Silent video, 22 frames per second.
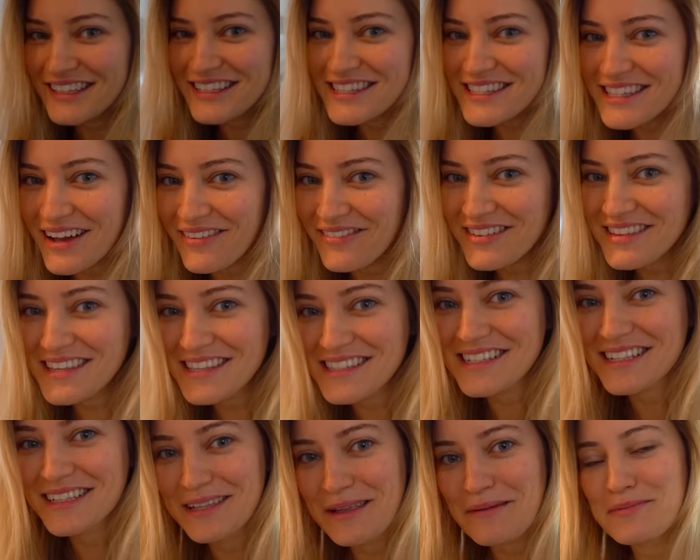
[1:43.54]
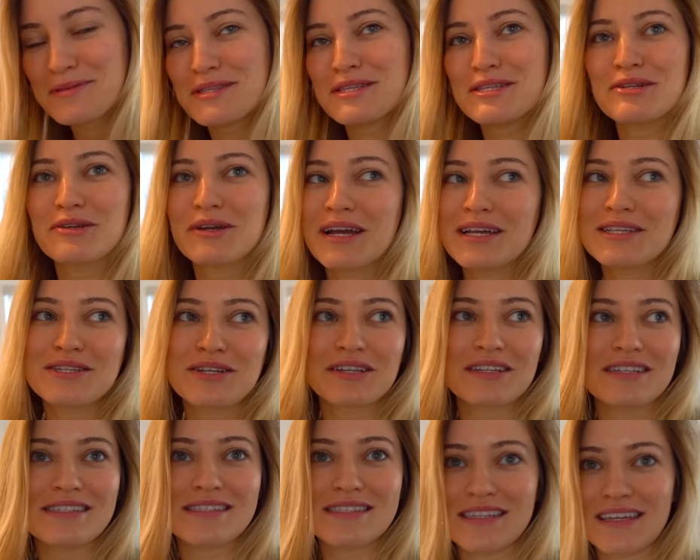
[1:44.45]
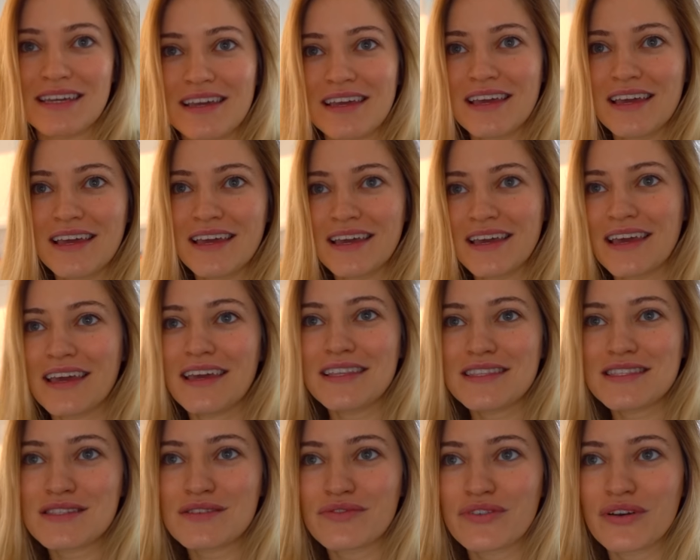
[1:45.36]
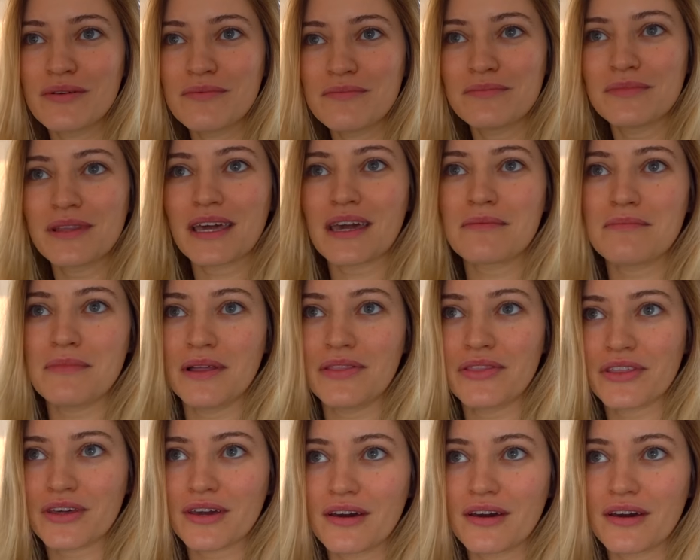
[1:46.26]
Some of these clips that you guys are gonna see, it's from like a month